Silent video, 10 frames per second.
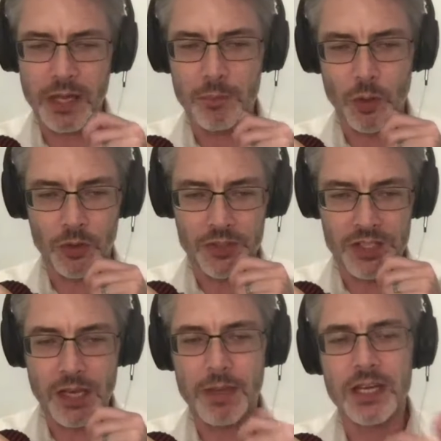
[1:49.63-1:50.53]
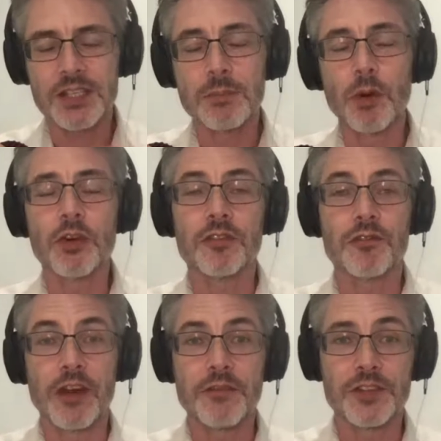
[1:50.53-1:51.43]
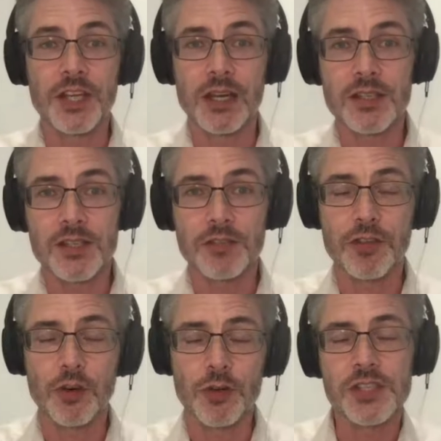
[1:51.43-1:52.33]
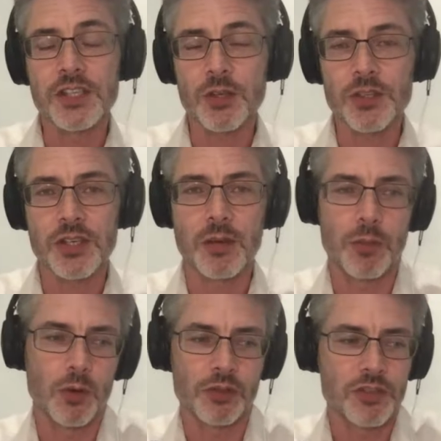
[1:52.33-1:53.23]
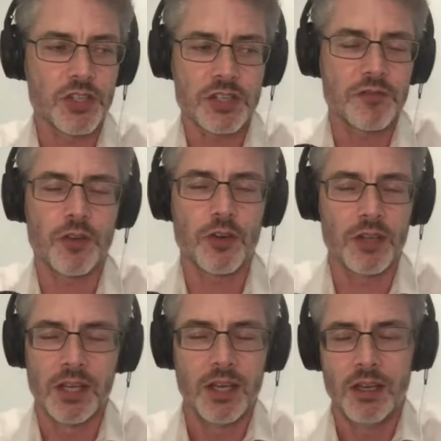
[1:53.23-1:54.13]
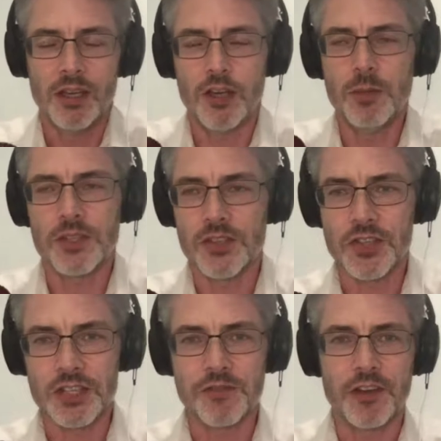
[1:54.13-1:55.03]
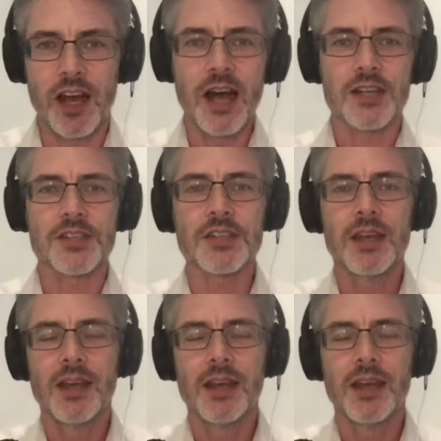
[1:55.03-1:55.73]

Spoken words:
important. I mean, it's important for advertisers, of course. It's also important just for humans, just for us.